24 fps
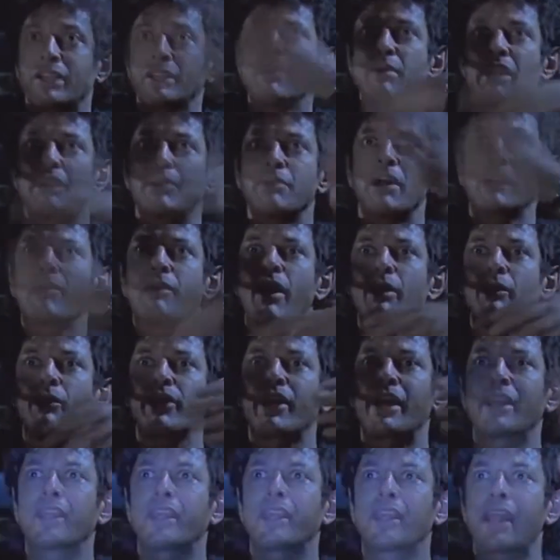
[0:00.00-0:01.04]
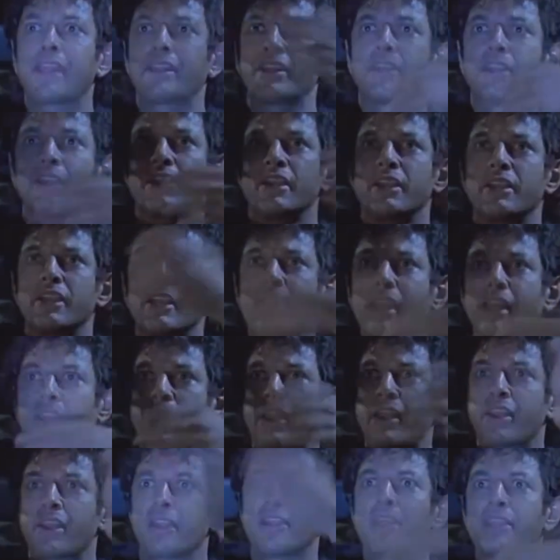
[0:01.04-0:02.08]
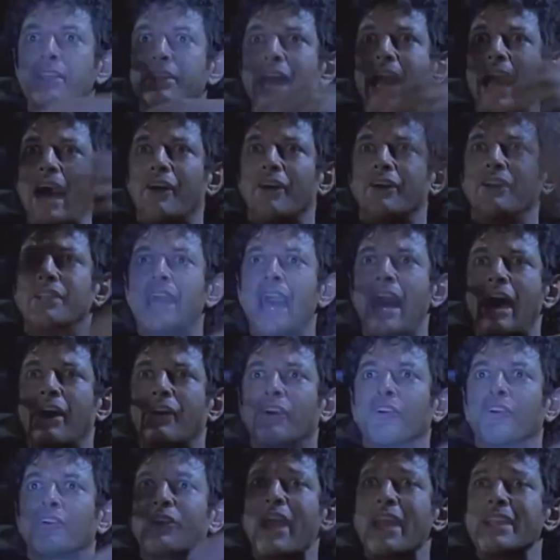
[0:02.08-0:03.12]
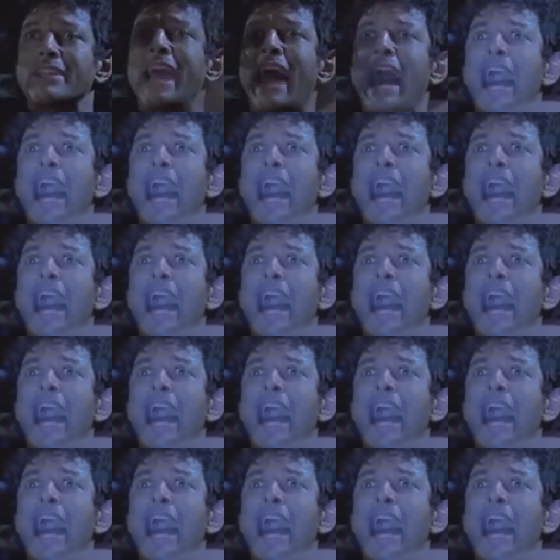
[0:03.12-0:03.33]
Ellie and the park ranger Robert Muldoon set